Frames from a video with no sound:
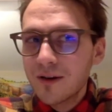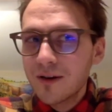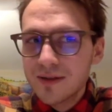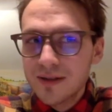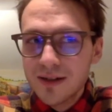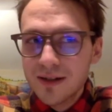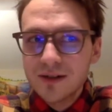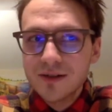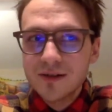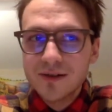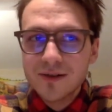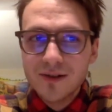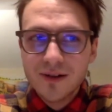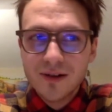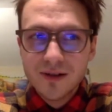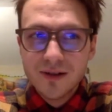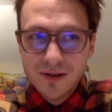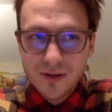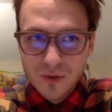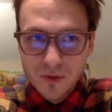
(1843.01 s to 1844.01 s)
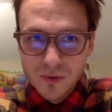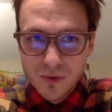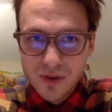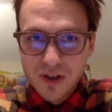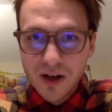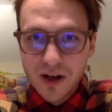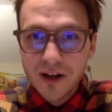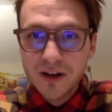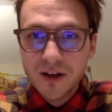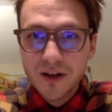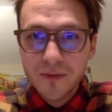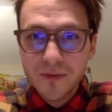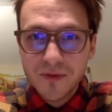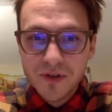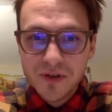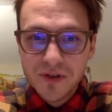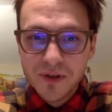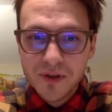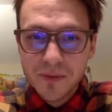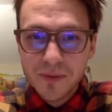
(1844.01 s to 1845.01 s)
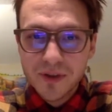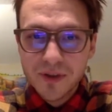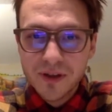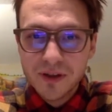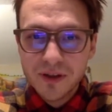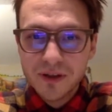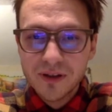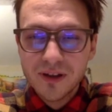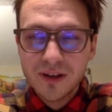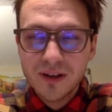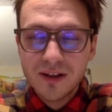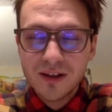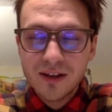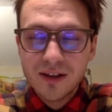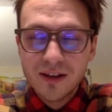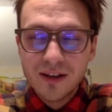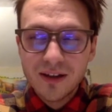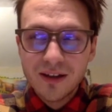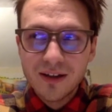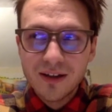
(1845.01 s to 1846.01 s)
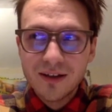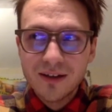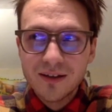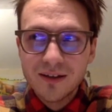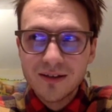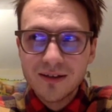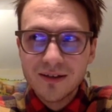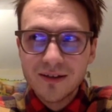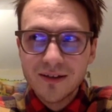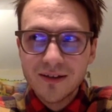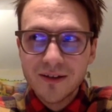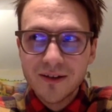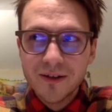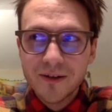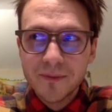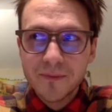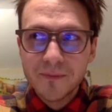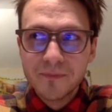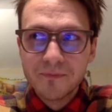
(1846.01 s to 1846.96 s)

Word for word: Like I was actually trying to sign up for something, and